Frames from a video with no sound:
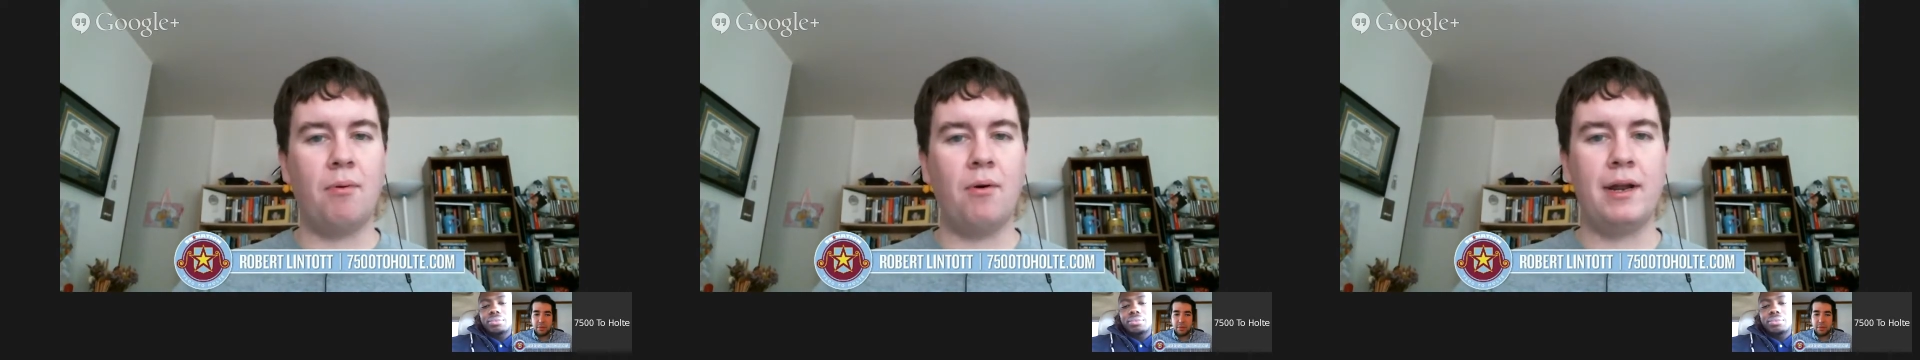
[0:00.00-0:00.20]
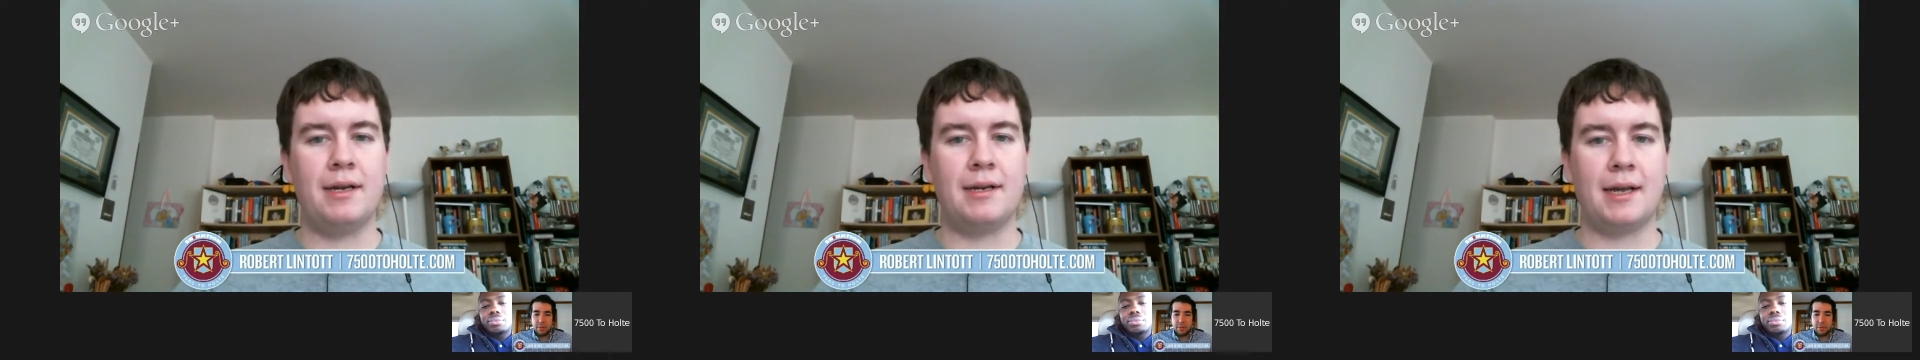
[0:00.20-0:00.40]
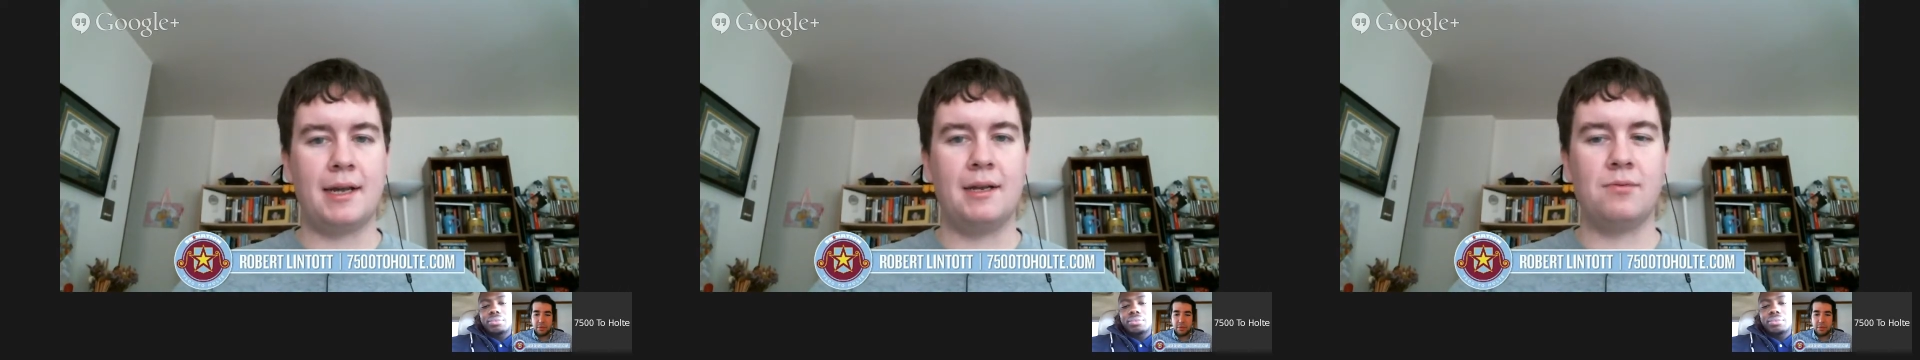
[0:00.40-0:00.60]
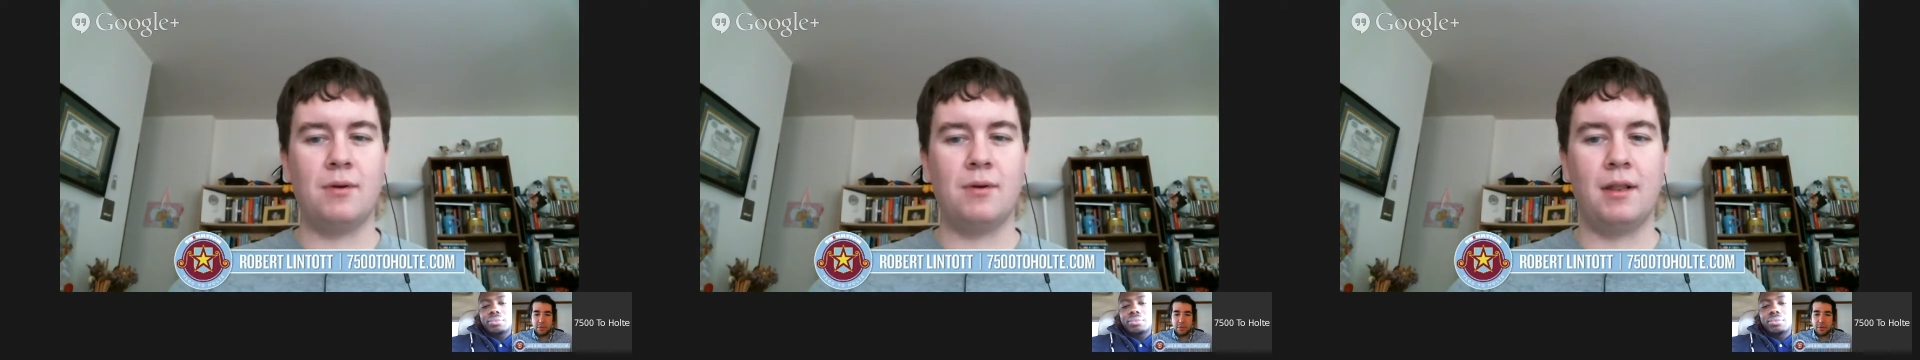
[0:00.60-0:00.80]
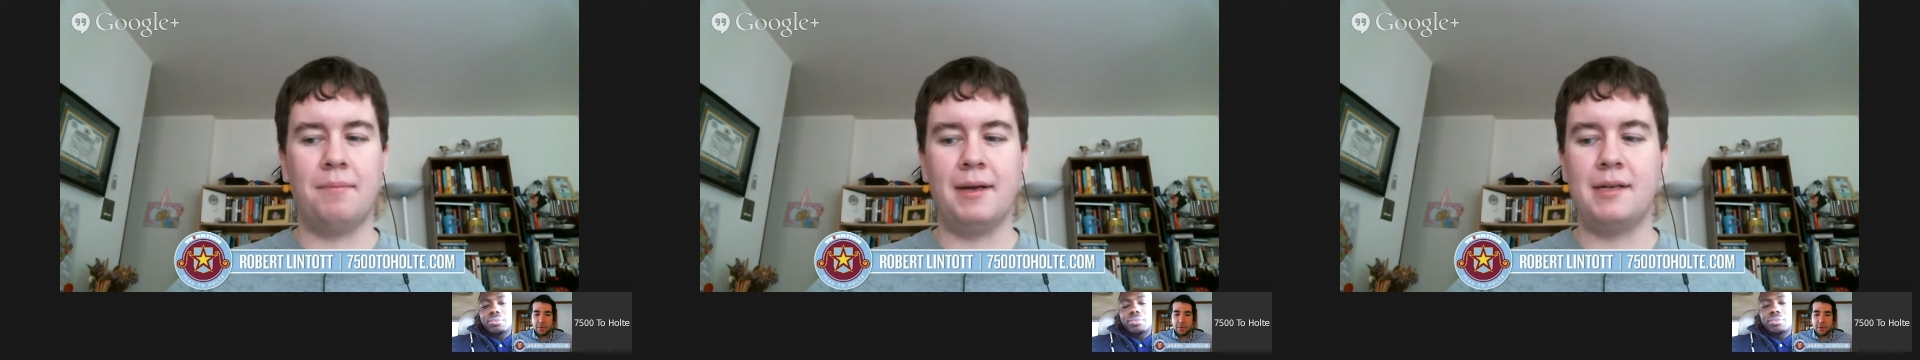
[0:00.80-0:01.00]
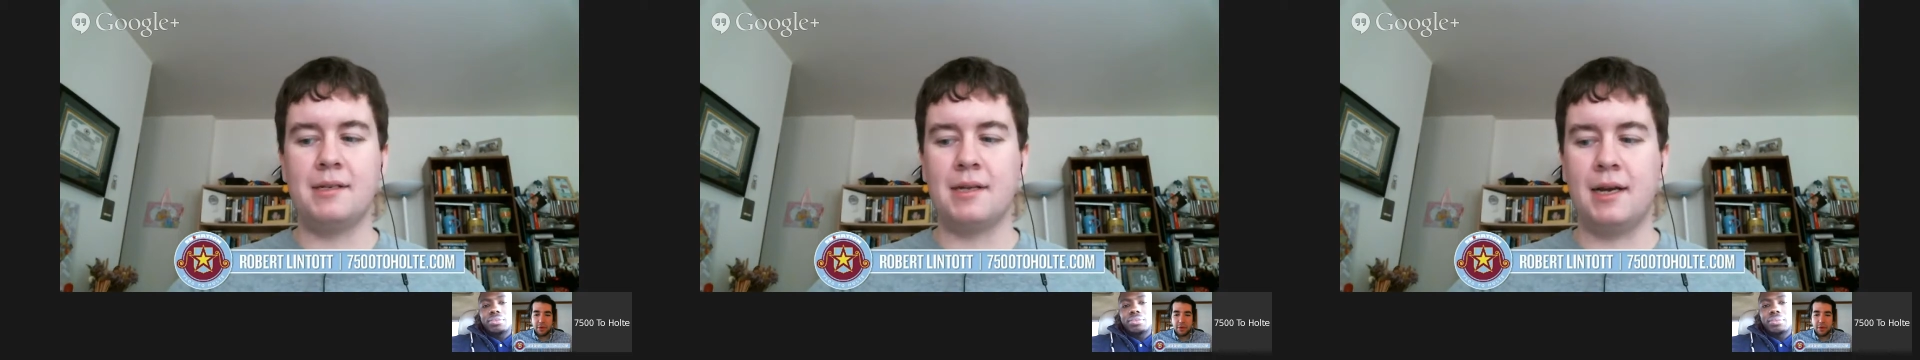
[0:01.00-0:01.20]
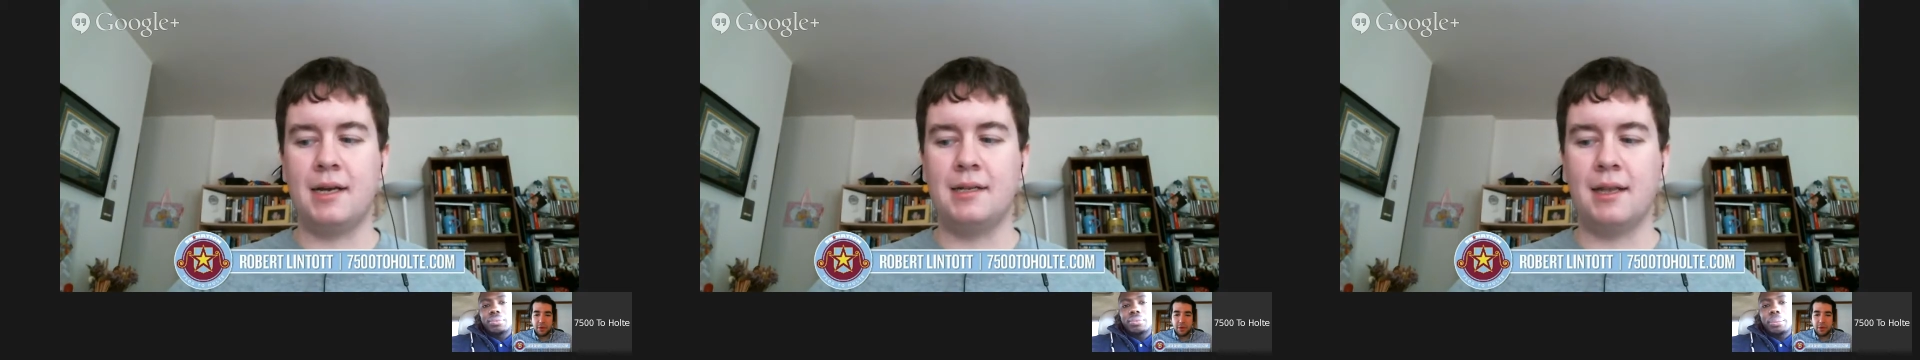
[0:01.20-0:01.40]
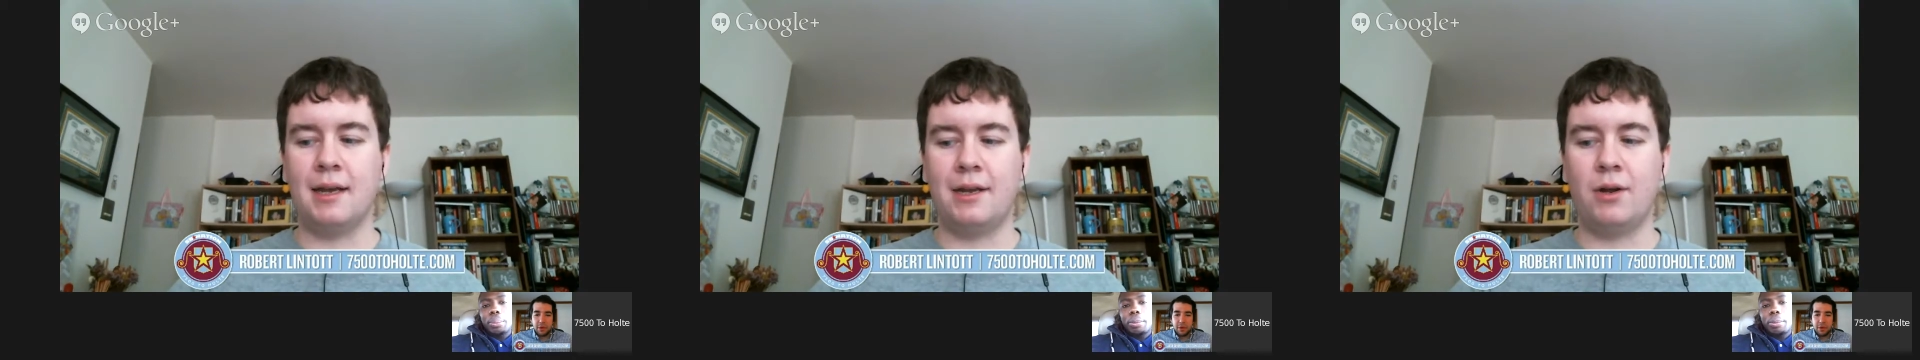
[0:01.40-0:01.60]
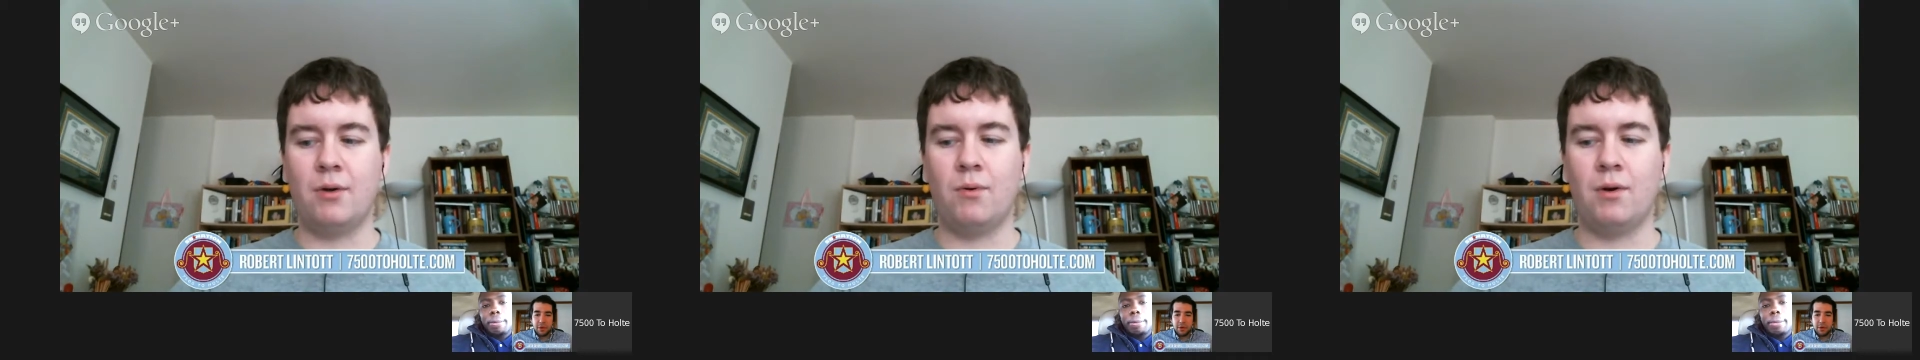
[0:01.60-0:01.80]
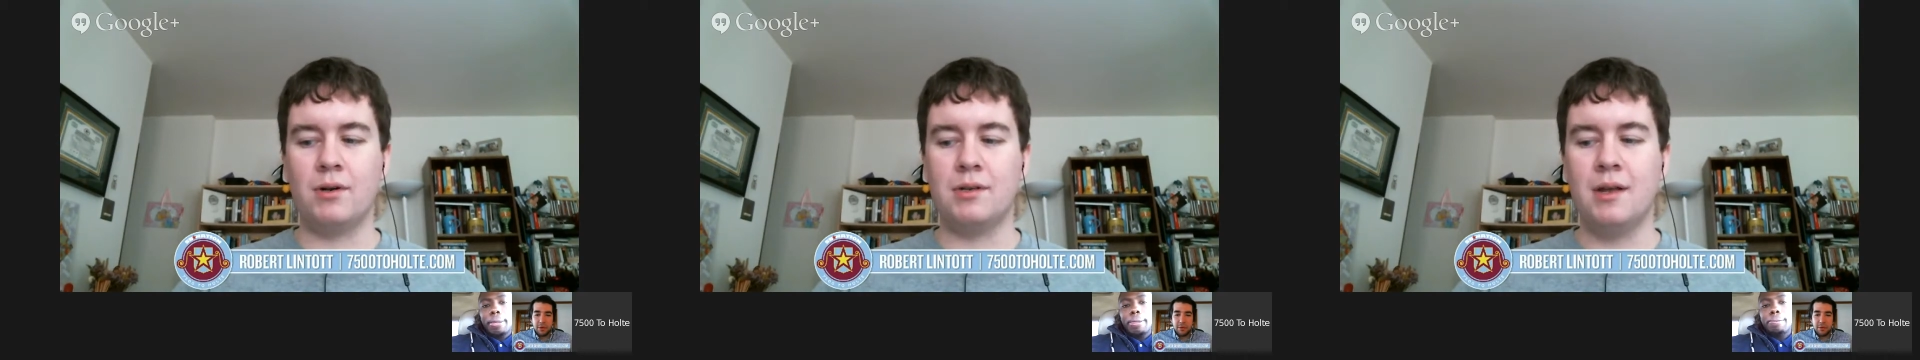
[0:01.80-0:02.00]
point against one of the big sides like
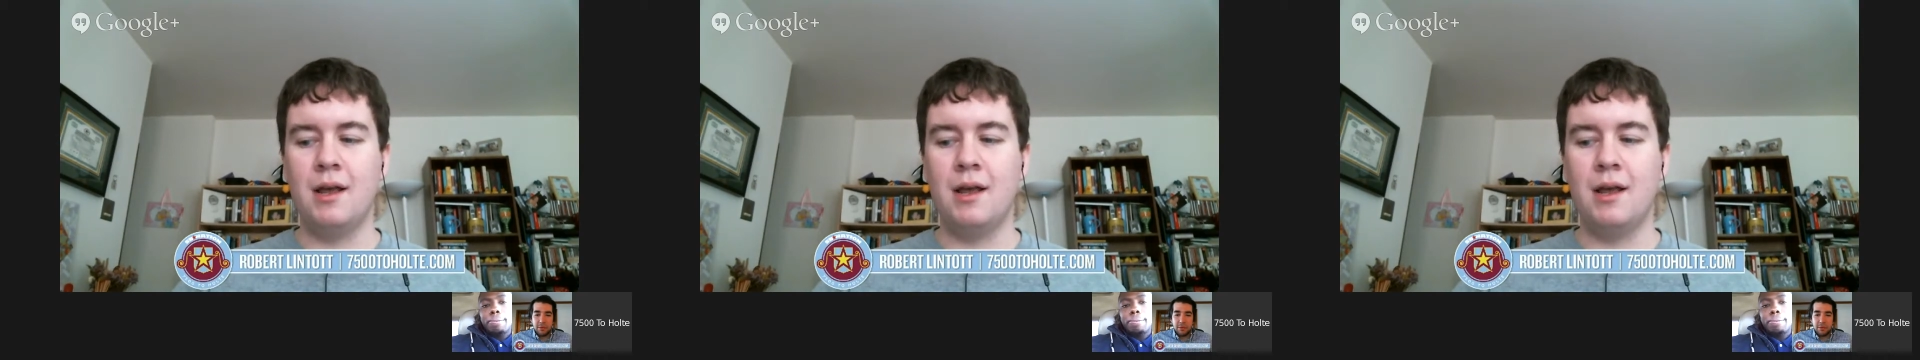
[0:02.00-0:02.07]
yours.